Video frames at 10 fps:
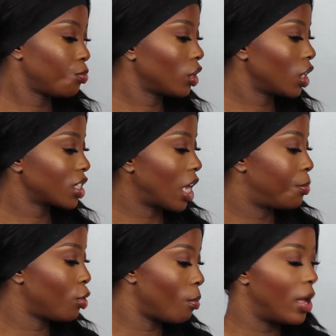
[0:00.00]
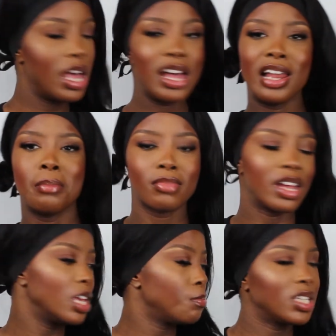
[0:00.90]
products I put on my hair, like my
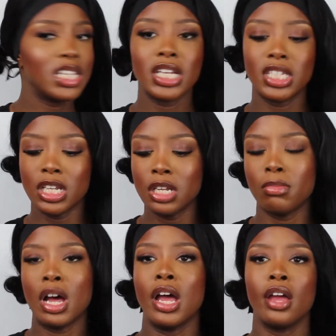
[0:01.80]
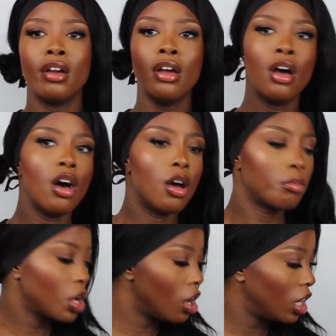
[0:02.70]
heat protector, my
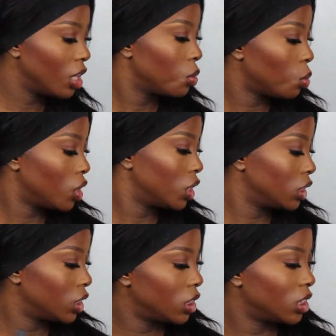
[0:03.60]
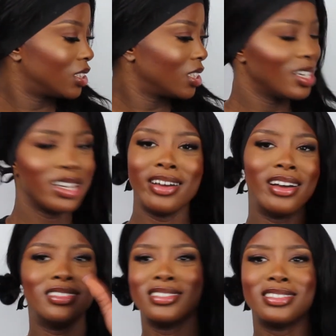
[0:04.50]
curling ones,
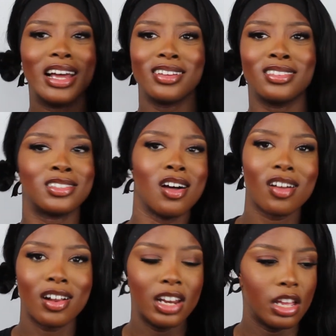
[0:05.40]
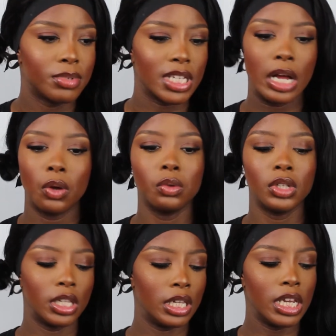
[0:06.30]
and like duck clips, I'll
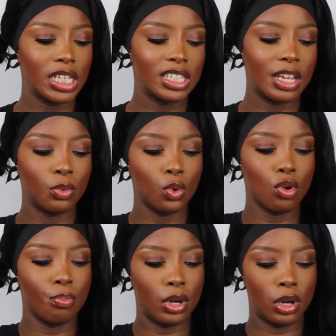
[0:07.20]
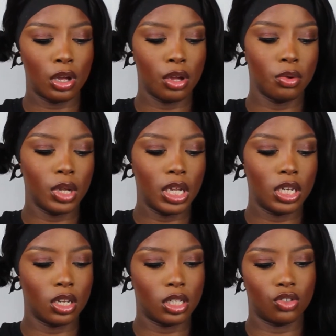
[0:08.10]
list them all below in
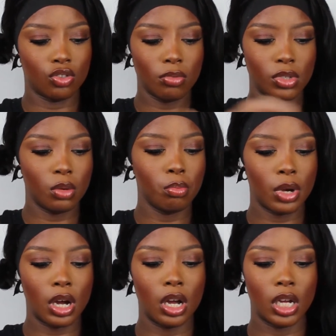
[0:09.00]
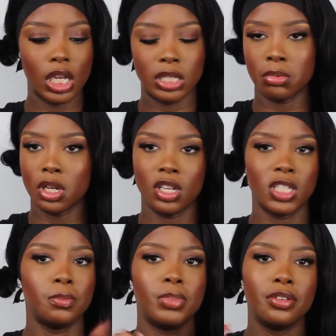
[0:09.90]
the description bar because I'm gonna
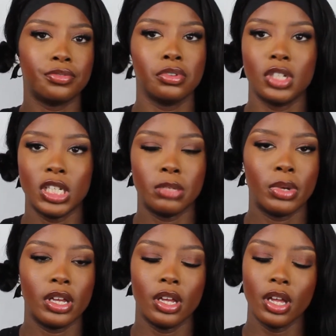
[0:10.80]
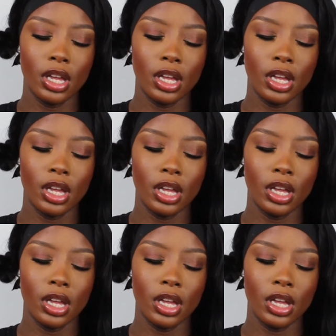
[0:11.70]
speed through this bit.